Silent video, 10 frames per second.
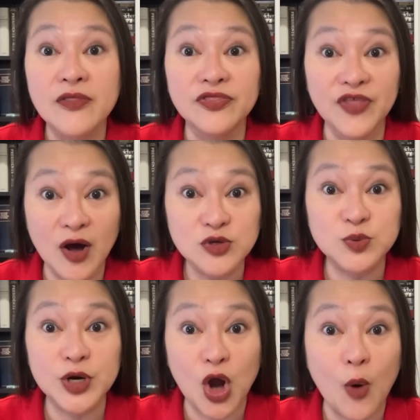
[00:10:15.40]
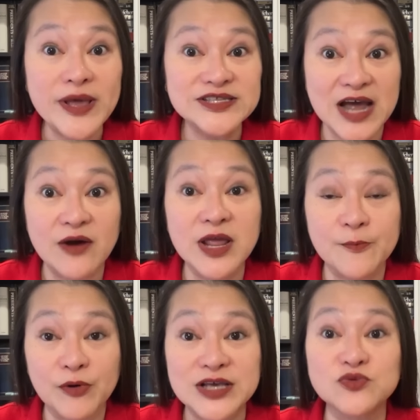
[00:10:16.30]
Those were going down
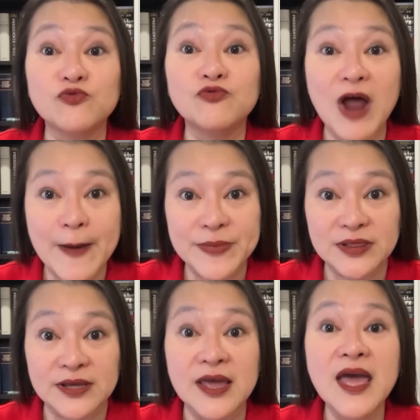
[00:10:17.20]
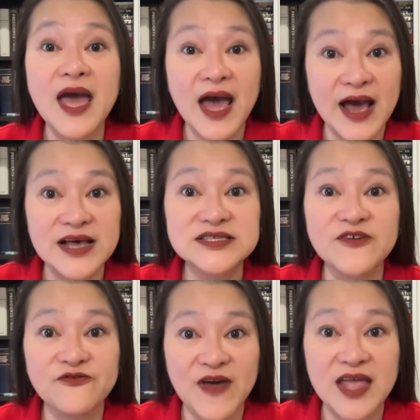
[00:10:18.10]
in price rapidly as the
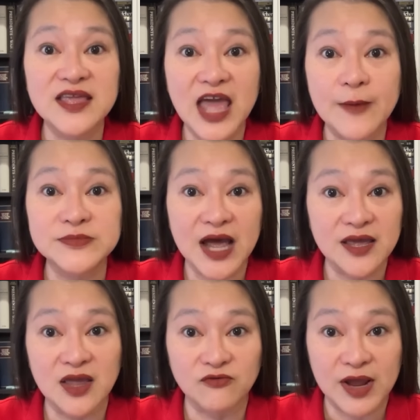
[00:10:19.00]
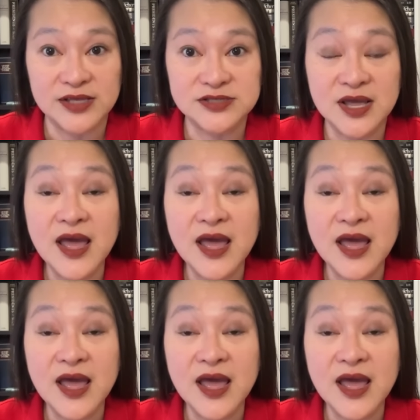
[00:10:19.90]
Fed kept hiking rates.